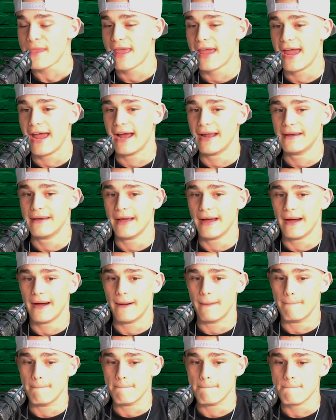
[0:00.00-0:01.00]
And,
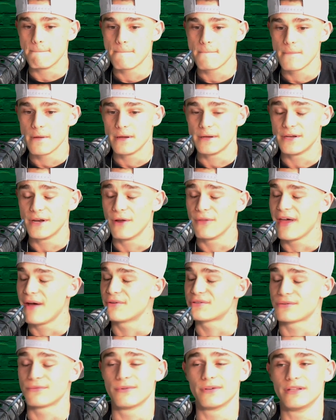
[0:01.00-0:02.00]
you know, that
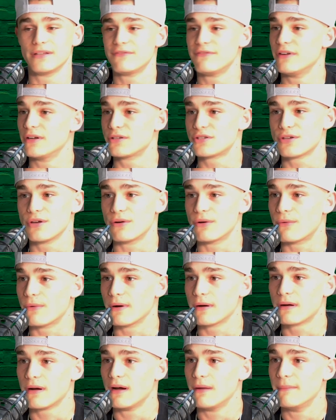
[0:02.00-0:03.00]
was a really fun show to
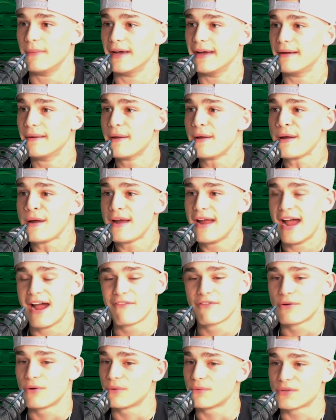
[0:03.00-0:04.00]
work on, man.
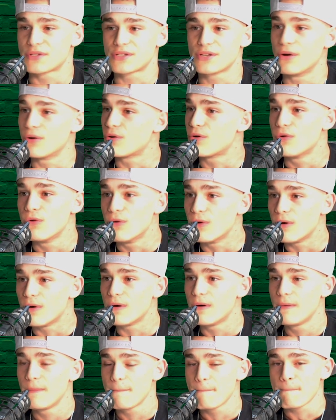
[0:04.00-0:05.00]
Everyone was so
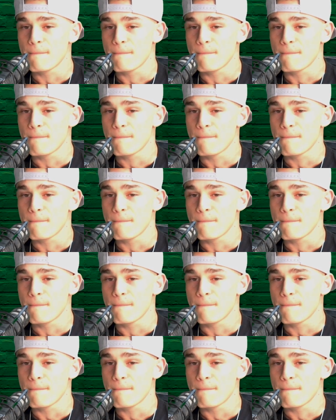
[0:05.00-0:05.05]
cool.